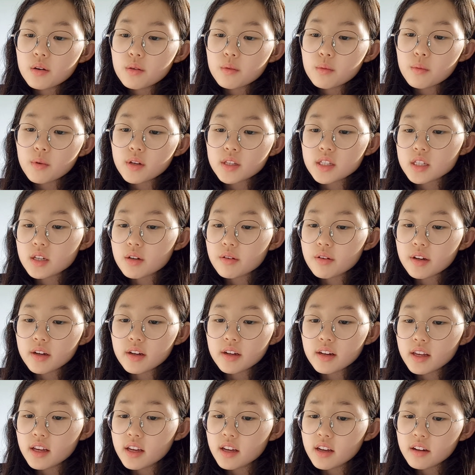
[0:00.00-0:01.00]
"What's going on
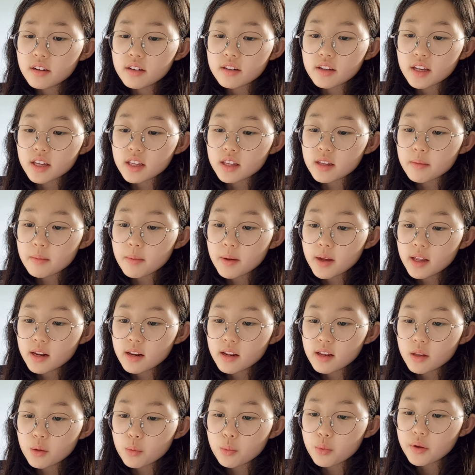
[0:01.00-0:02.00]
here?" he
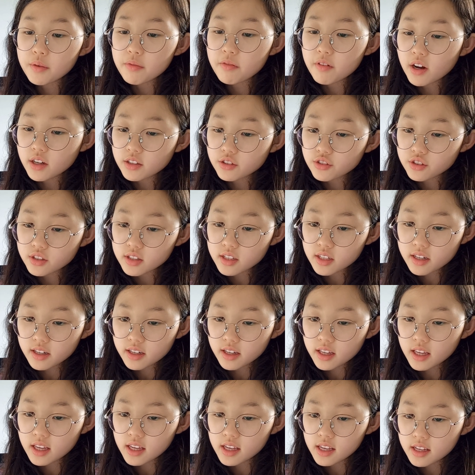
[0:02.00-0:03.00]
demanded. "We've got to see the
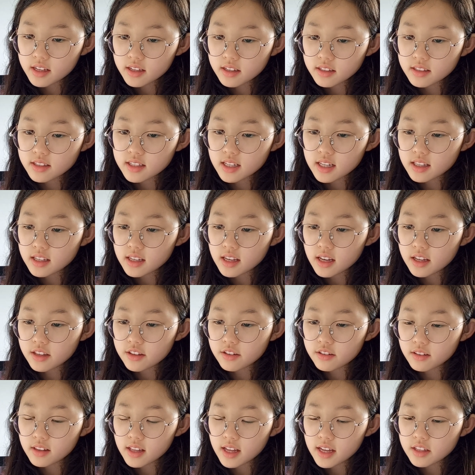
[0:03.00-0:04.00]
king," said
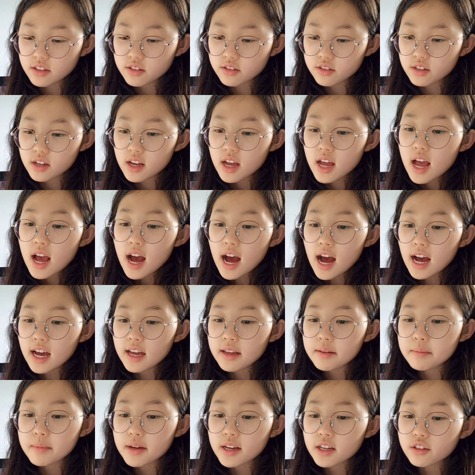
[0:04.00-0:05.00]
Ganderlander. "I
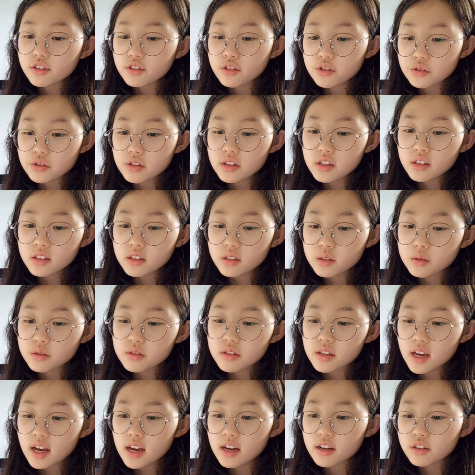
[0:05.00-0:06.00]
met Goosey
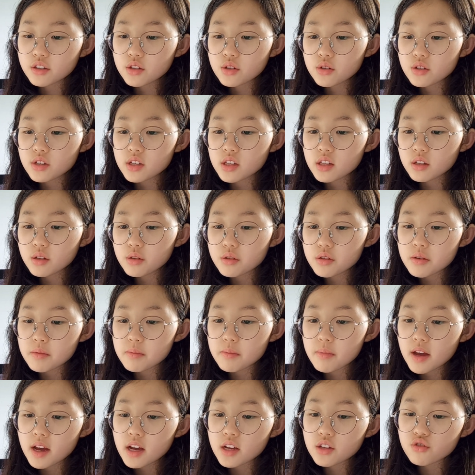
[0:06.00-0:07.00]
Lucy, and Goosey Lucy
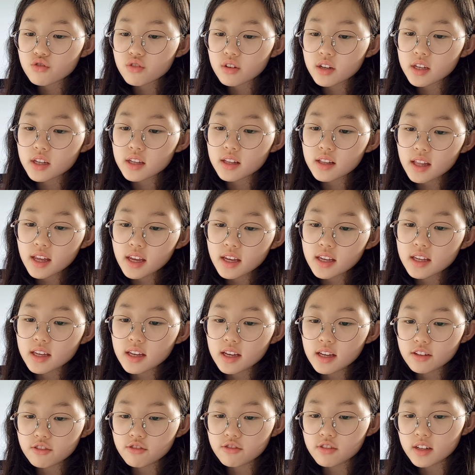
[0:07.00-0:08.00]
met Drakey Lakey,
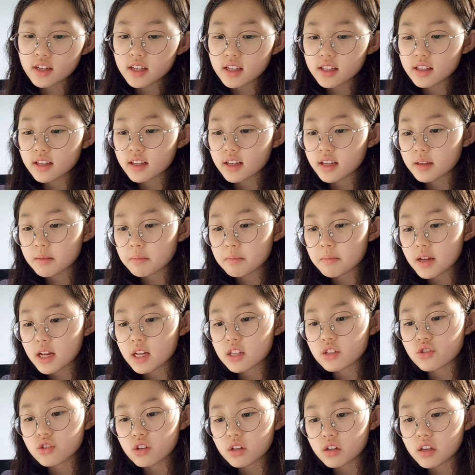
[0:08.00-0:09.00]
and Drakey Lakey
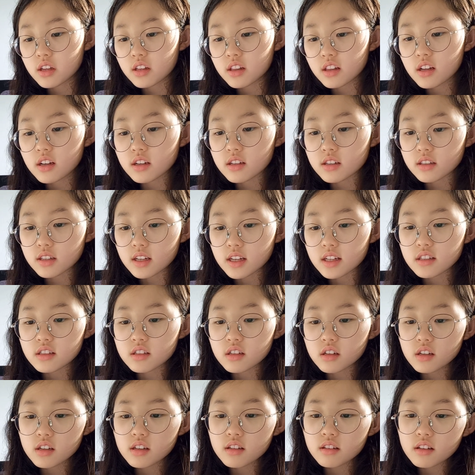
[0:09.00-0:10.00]
met Ducky Lucky, and
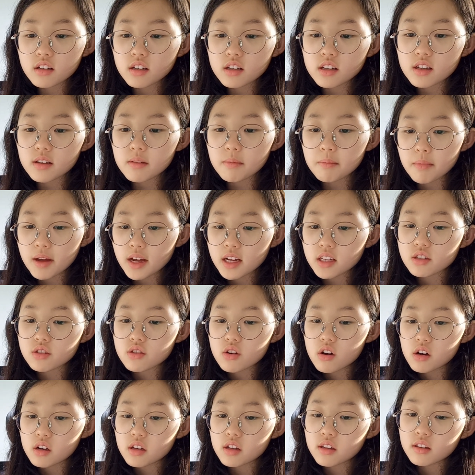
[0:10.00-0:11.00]
Ducky Lucky met
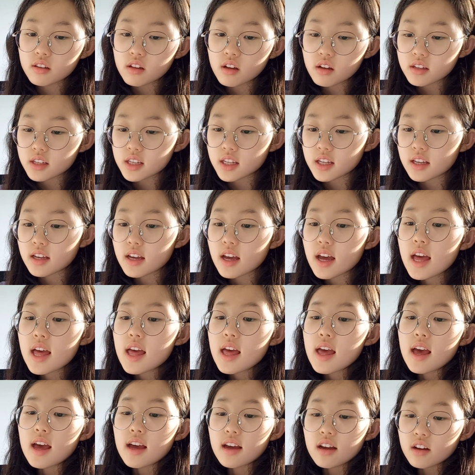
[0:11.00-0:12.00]
Cocky Lucky,
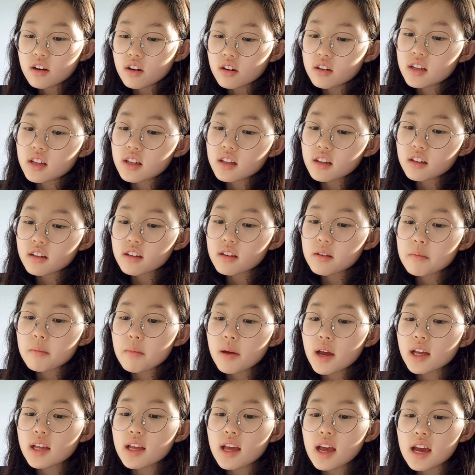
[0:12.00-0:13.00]
and Cocky Lucky
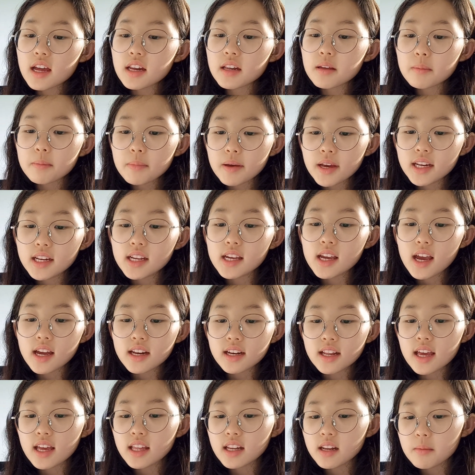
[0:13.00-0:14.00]
met Henny Penny, and
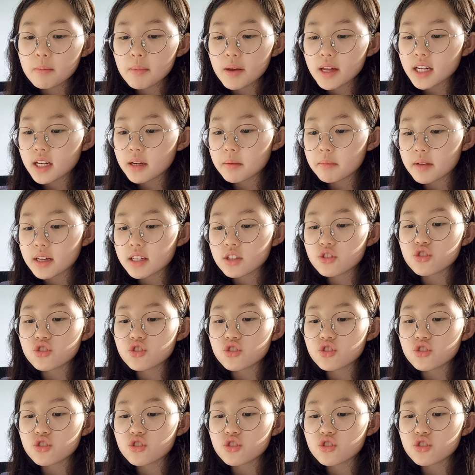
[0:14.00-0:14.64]
Henny Penny met